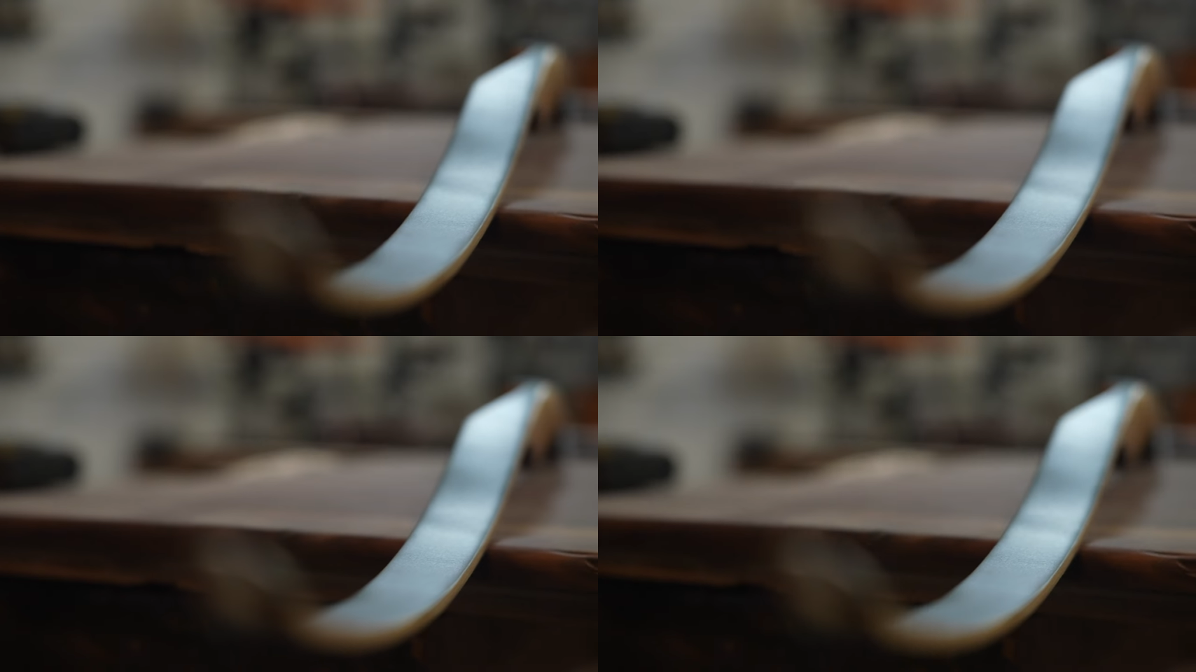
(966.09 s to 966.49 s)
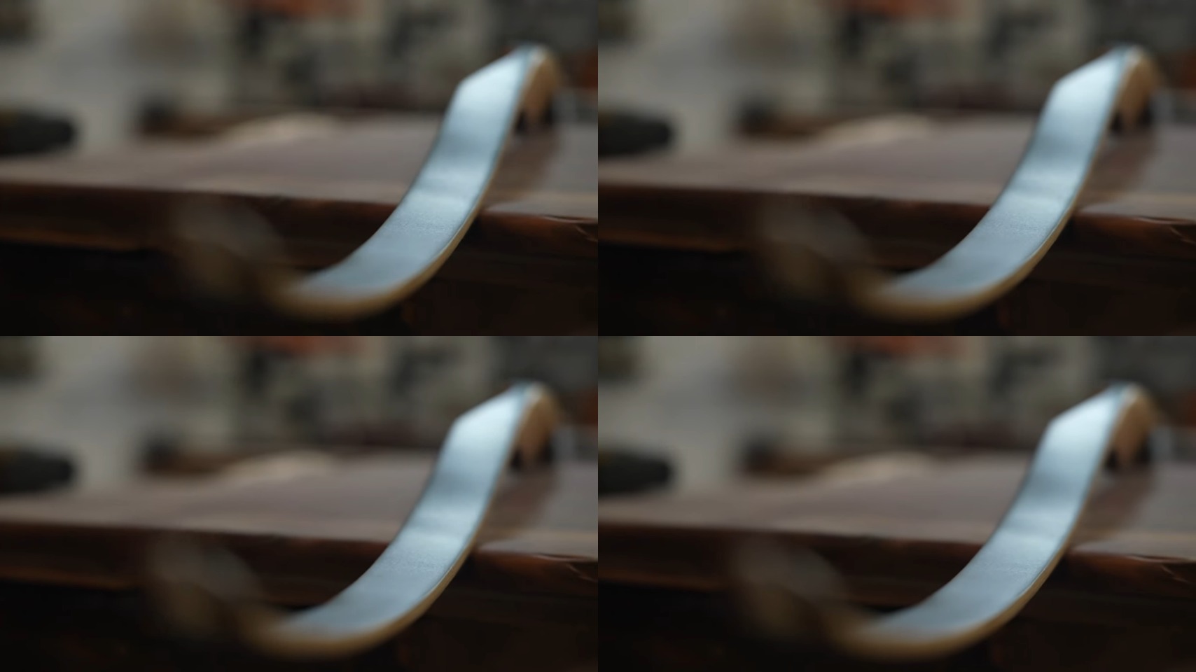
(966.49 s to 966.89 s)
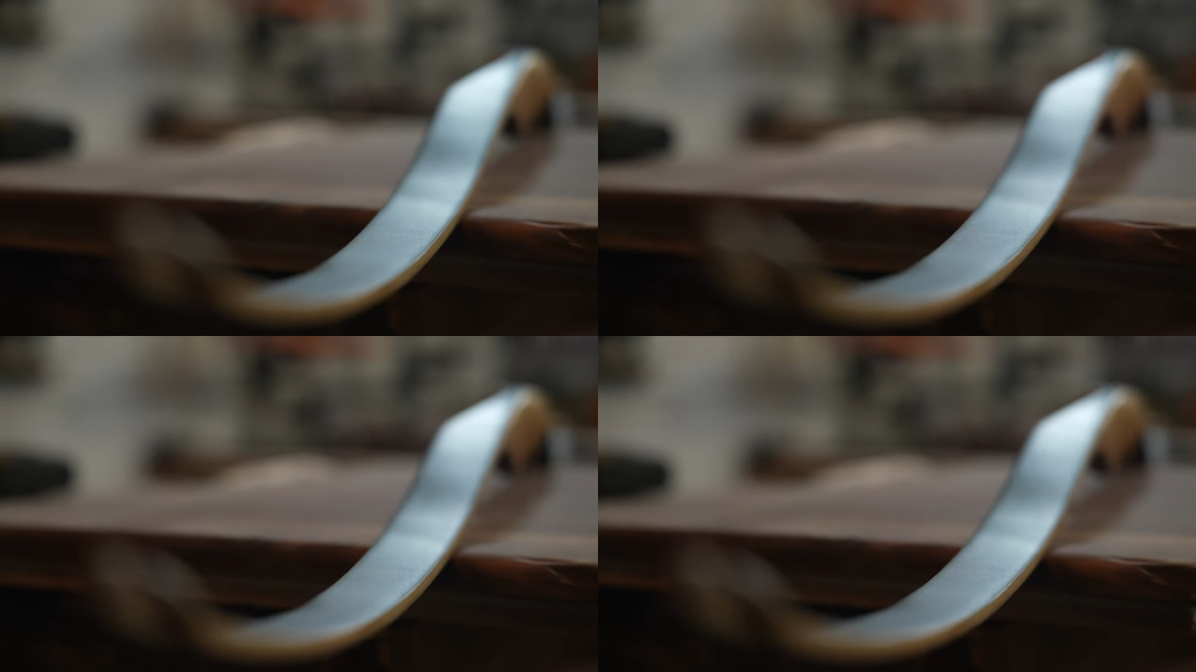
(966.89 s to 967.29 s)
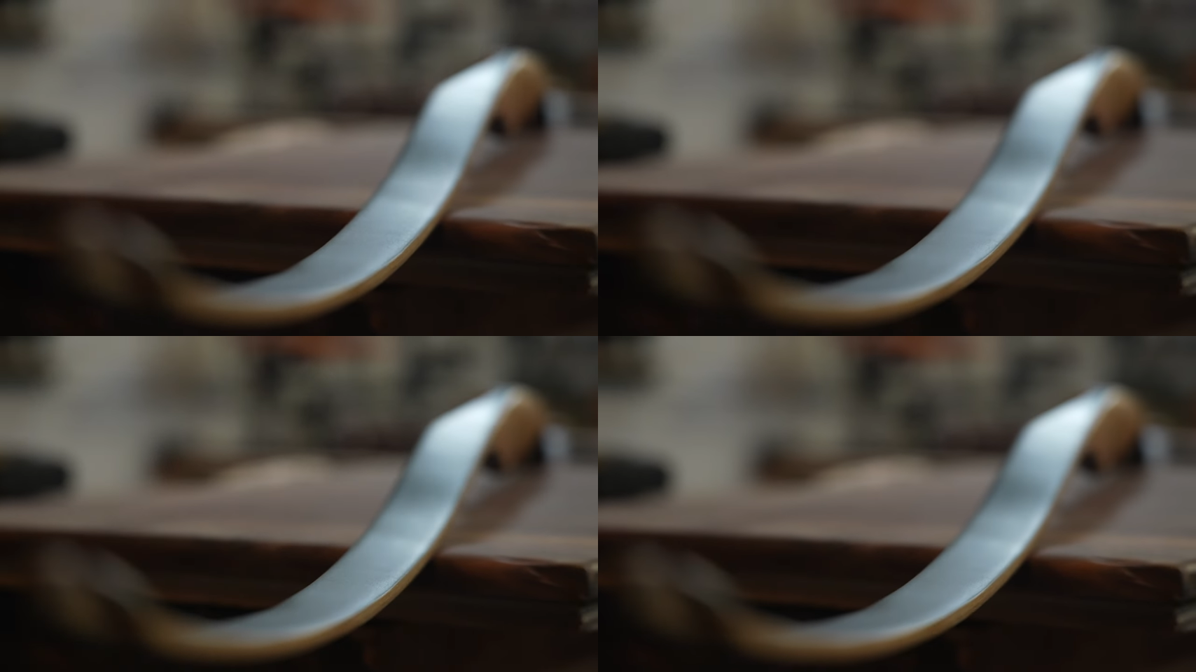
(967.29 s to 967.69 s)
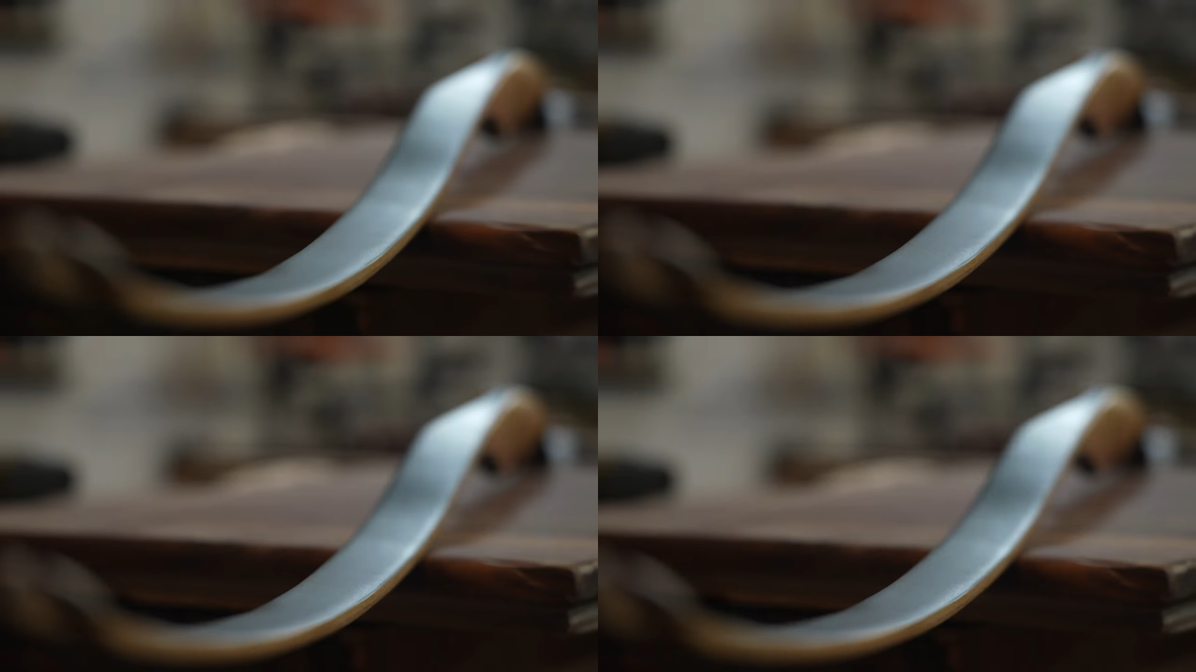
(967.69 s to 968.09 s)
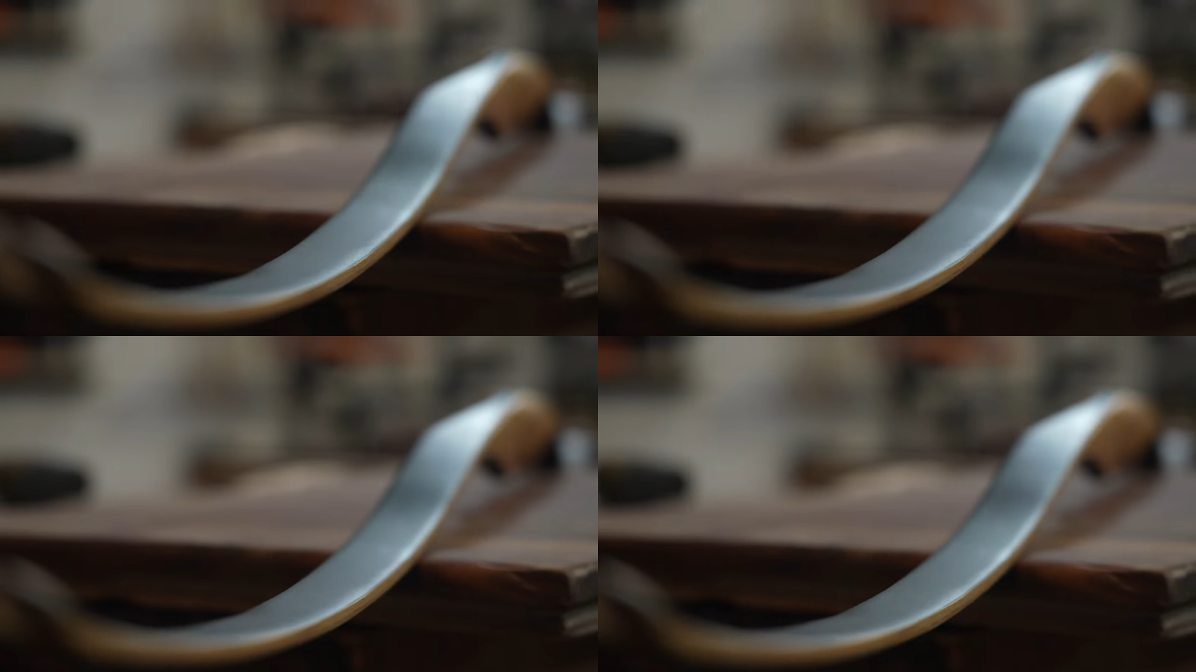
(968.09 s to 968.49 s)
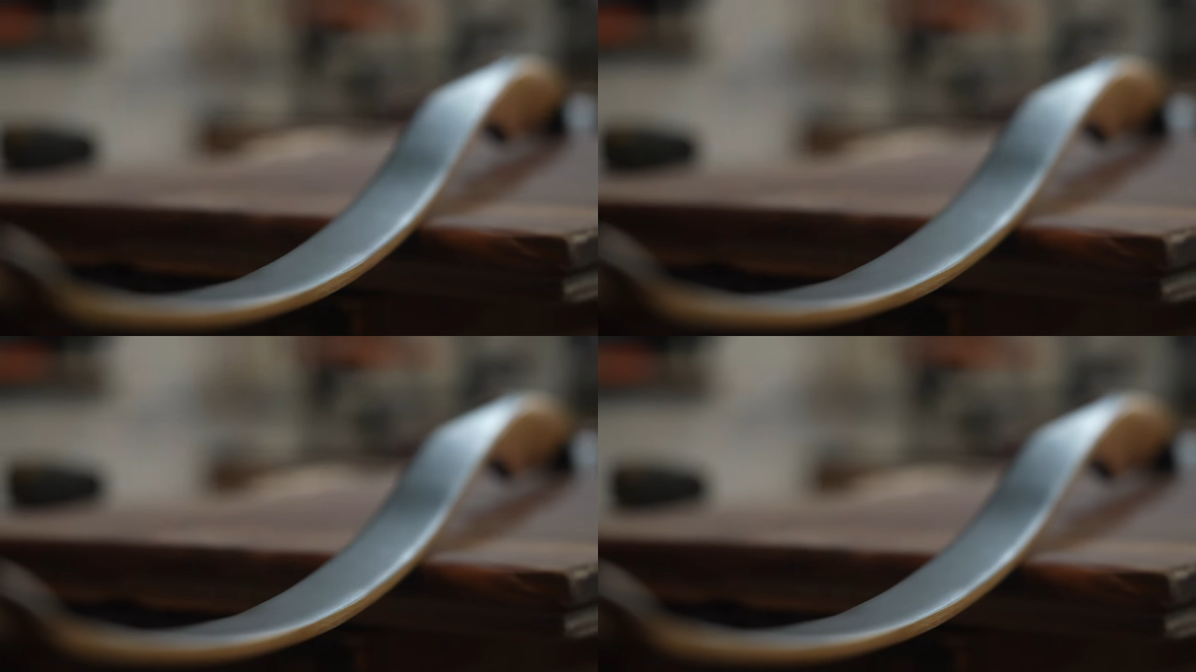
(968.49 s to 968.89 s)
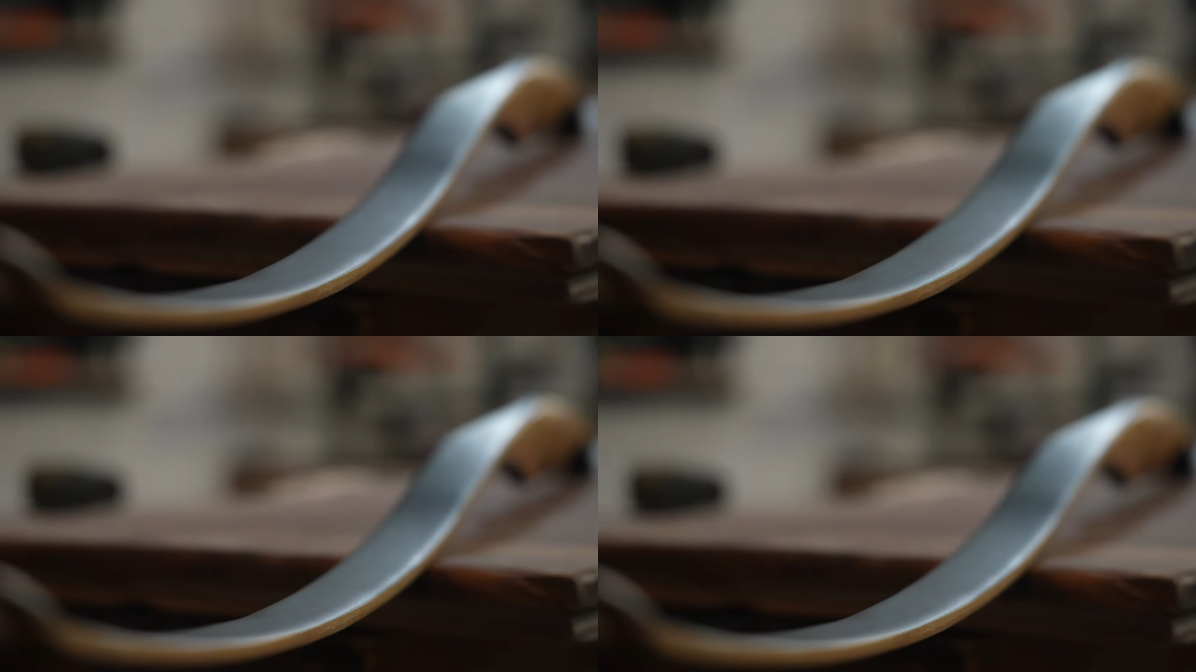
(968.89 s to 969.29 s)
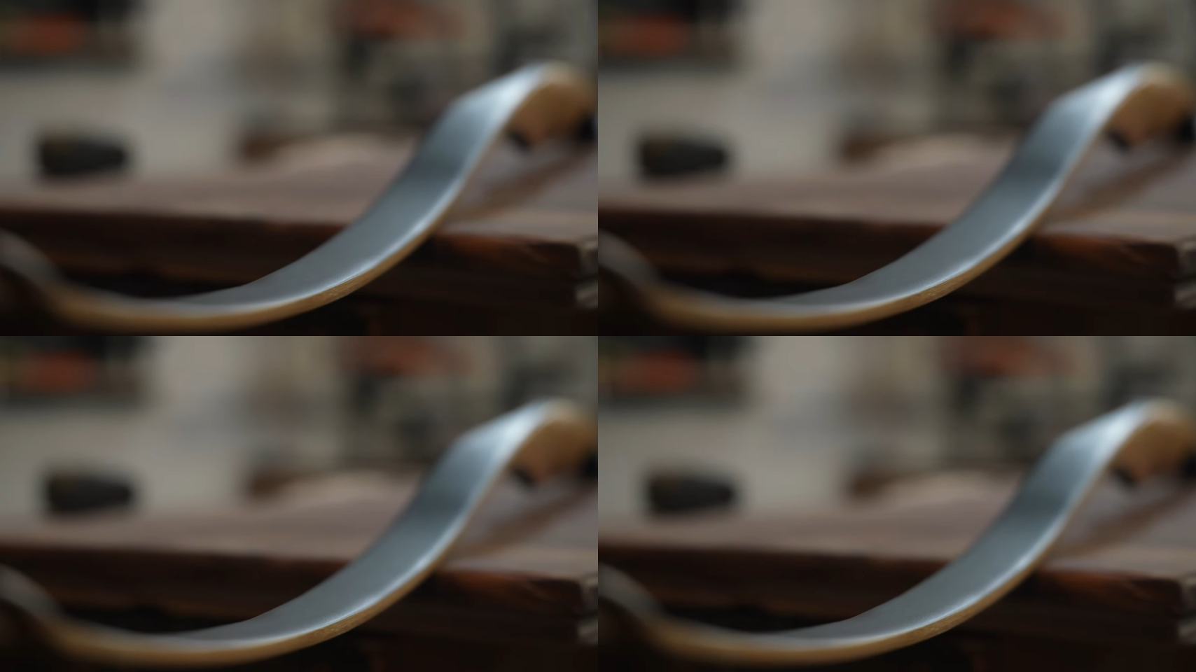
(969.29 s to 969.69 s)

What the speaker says: [unreadable: no face in view]